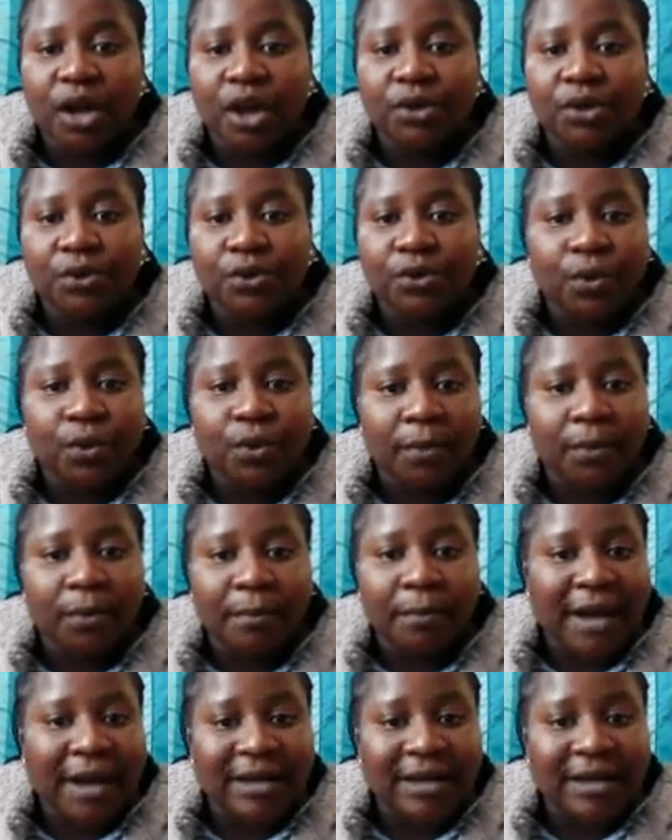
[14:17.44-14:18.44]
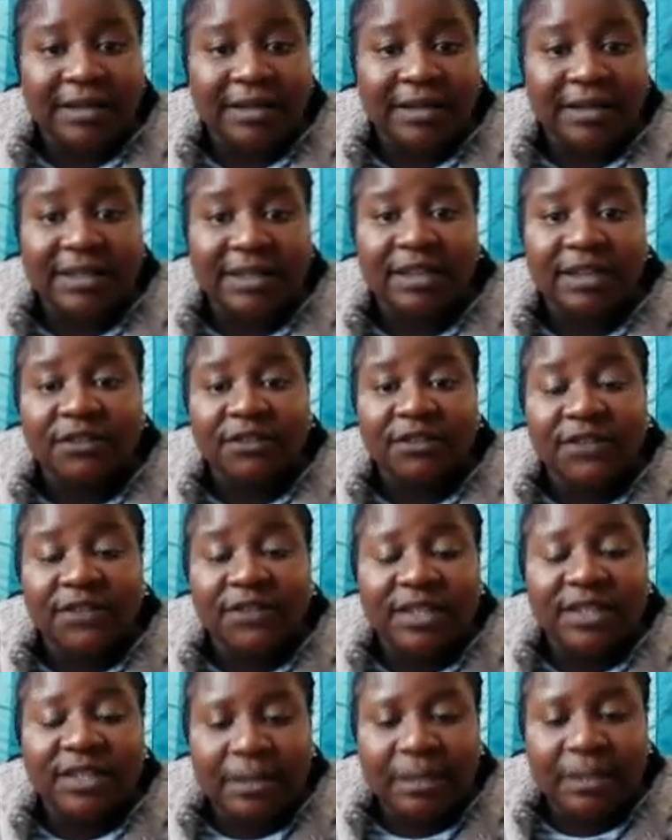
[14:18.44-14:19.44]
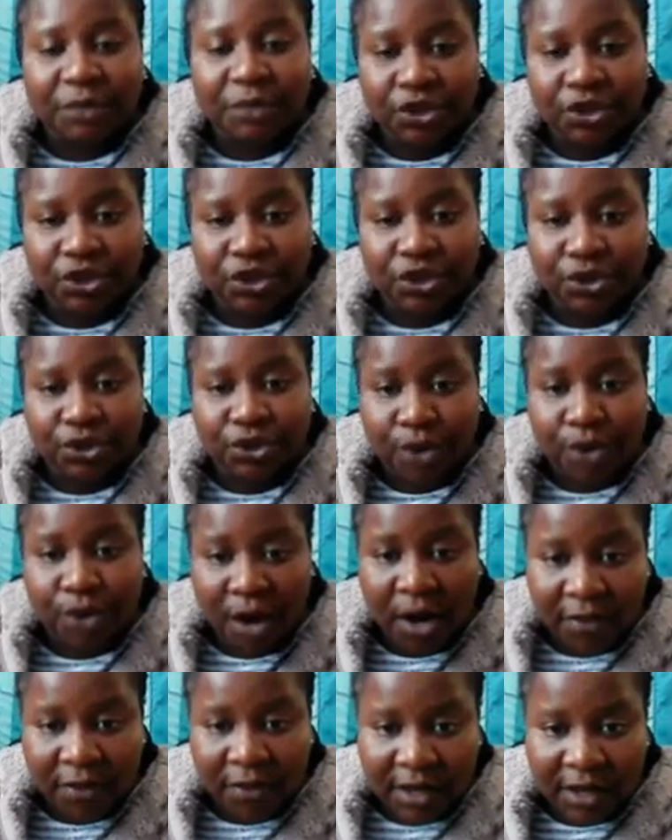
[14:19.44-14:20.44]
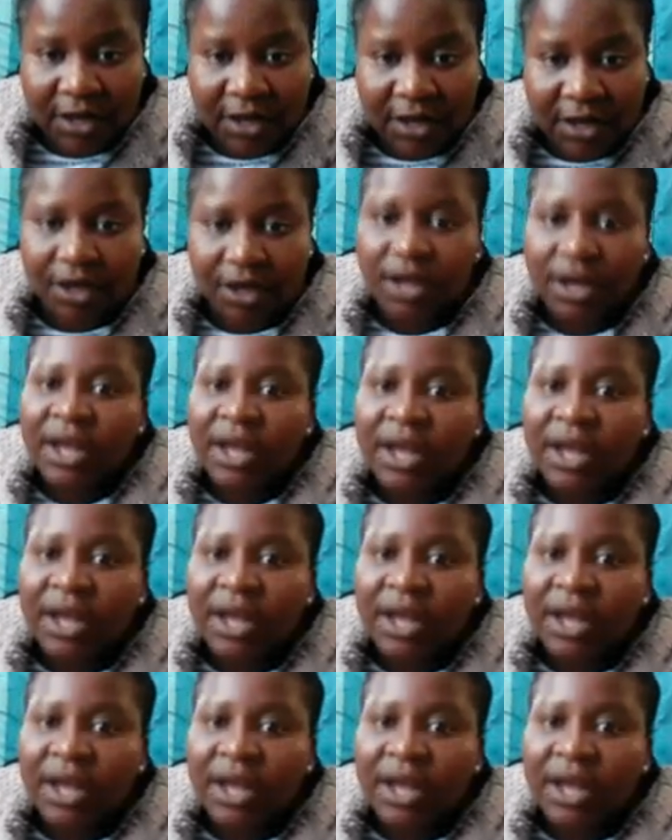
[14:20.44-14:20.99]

through monthly sea surface temperatures throughout the year.